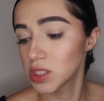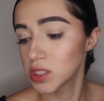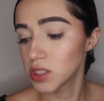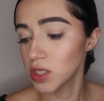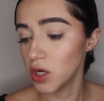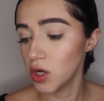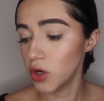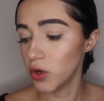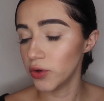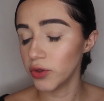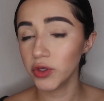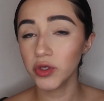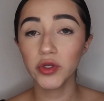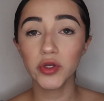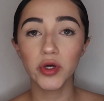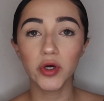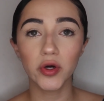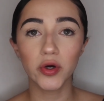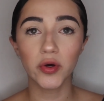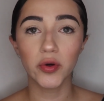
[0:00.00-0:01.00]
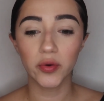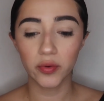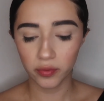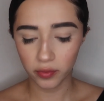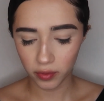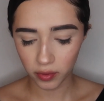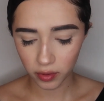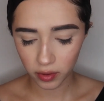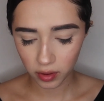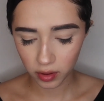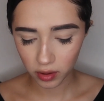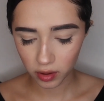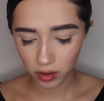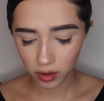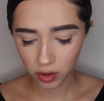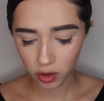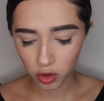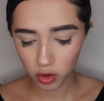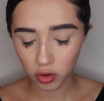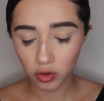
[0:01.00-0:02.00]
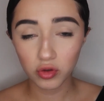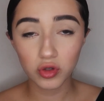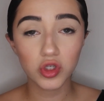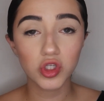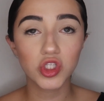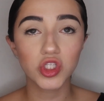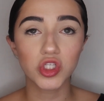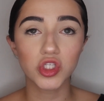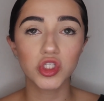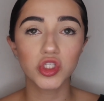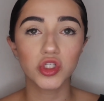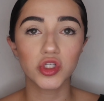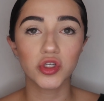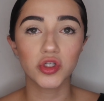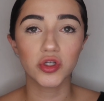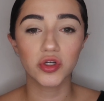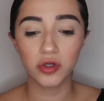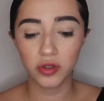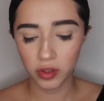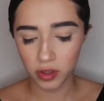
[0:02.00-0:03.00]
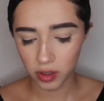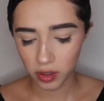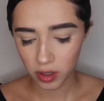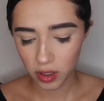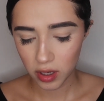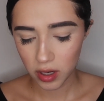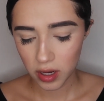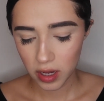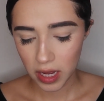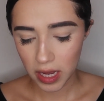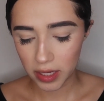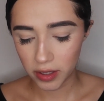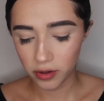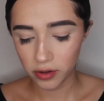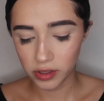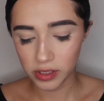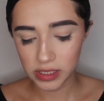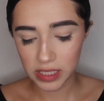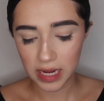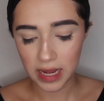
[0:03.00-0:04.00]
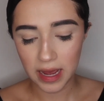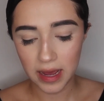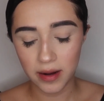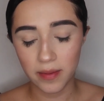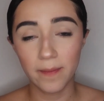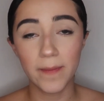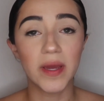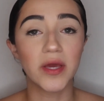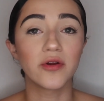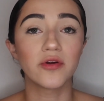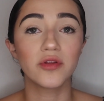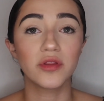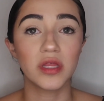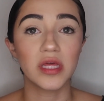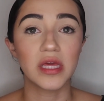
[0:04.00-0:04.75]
So, you know, her older sister and her dad made